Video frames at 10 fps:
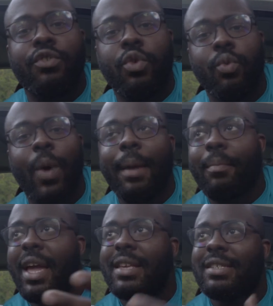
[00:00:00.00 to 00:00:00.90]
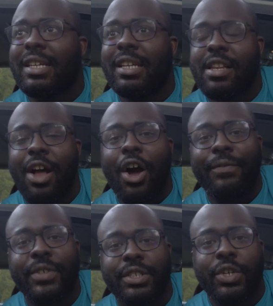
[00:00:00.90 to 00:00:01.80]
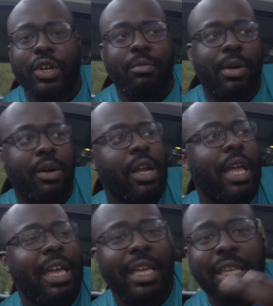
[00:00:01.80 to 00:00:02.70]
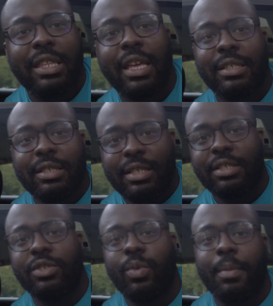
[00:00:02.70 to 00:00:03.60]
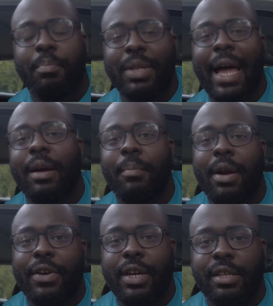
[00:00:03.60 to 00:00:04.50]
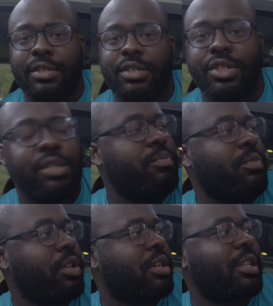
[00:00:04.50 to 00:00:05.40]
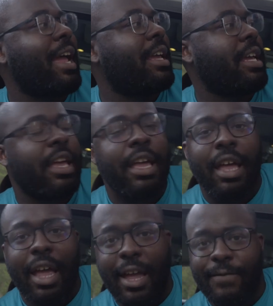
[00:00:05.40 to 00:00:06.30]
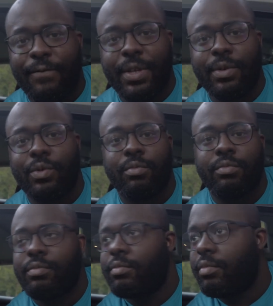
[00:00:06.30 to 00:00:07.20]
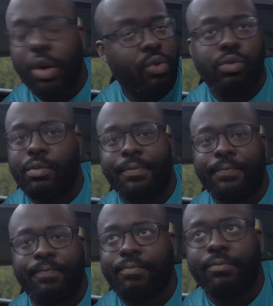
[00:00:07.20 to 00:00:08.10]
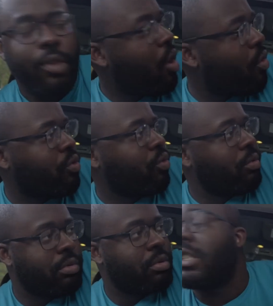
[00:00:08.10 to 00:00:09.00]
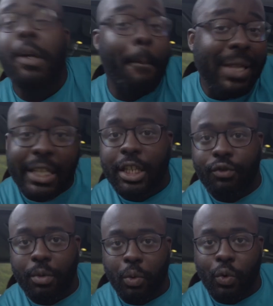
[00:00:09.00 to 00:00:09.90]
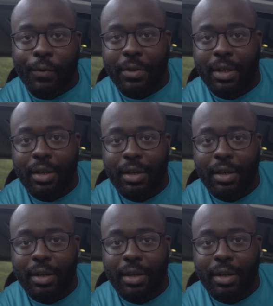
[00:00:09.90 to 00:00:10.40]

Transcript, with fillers: old white man sitting in the office talking about he thinks this is what black Americans should look like in film. No, no. He's completely removed.